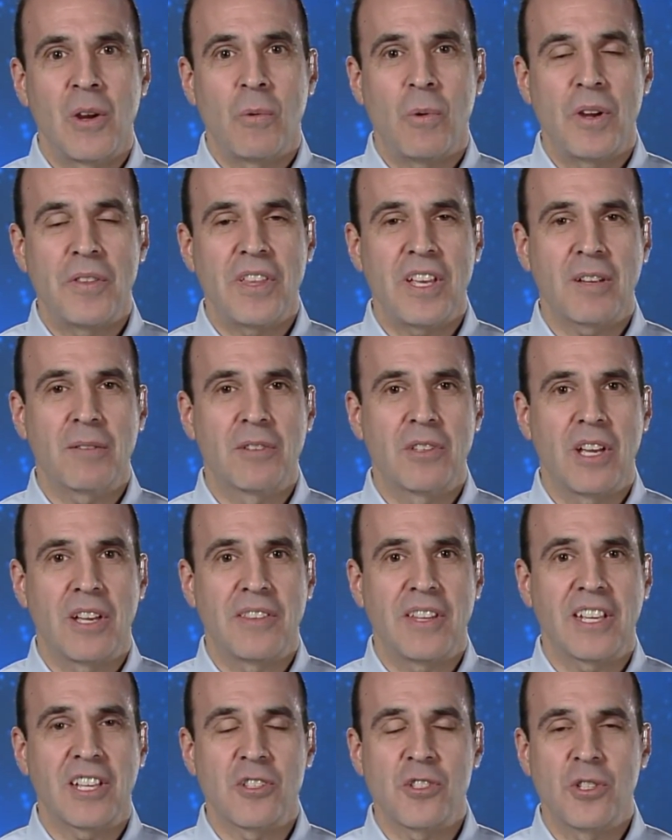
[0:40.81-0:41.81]
Well, I
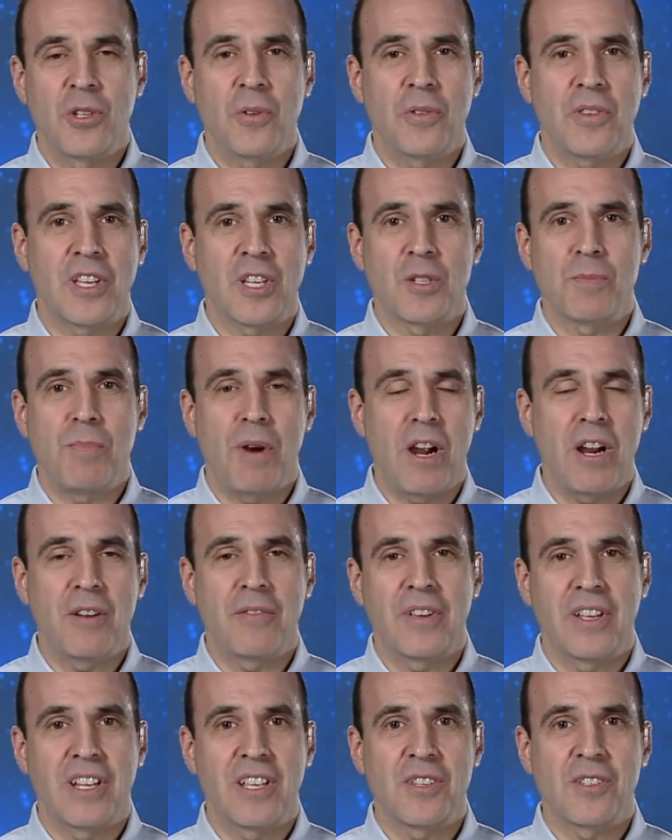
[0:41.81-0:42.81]
think it's two things. Part
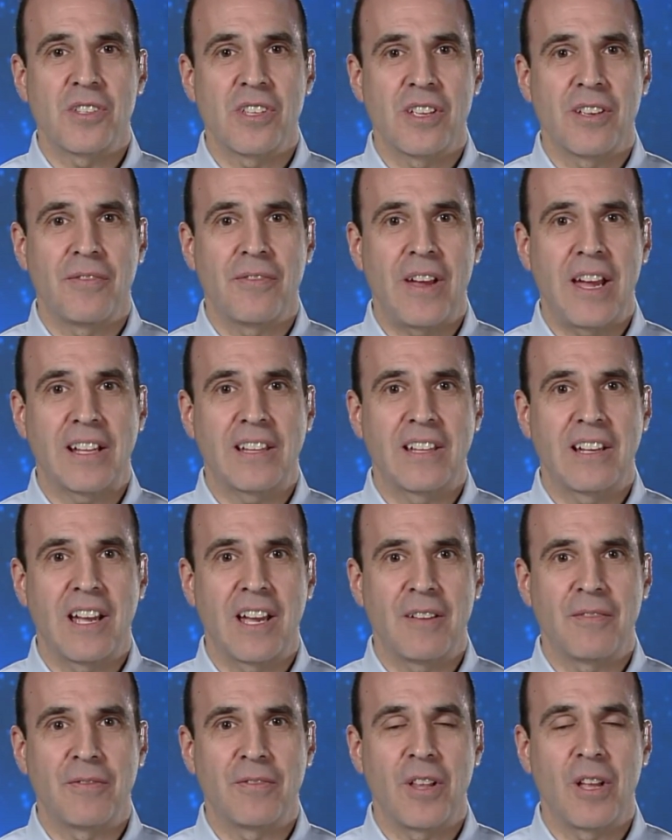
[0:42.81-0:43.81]
of it is the fact that
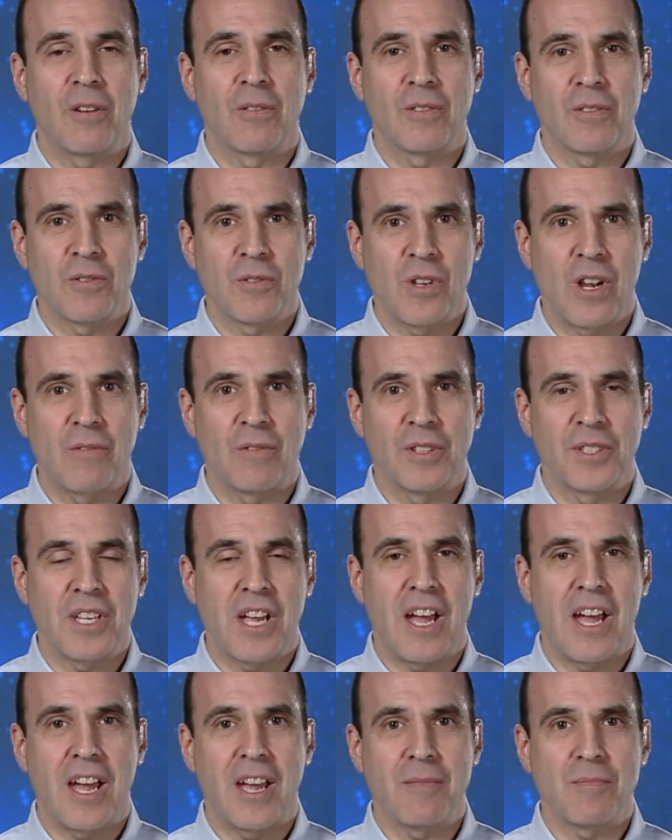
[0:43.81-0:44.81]
I've flown several
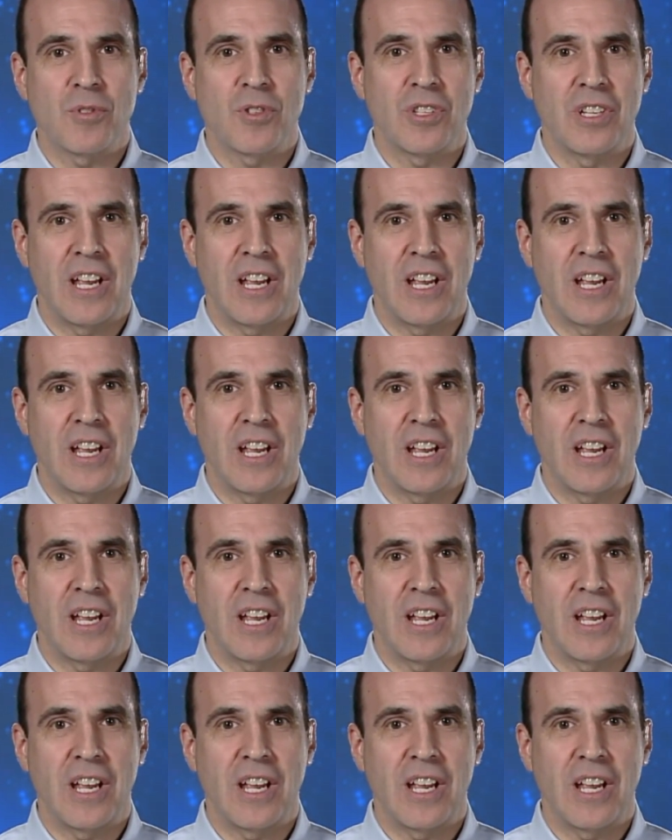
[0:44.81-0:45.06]
times,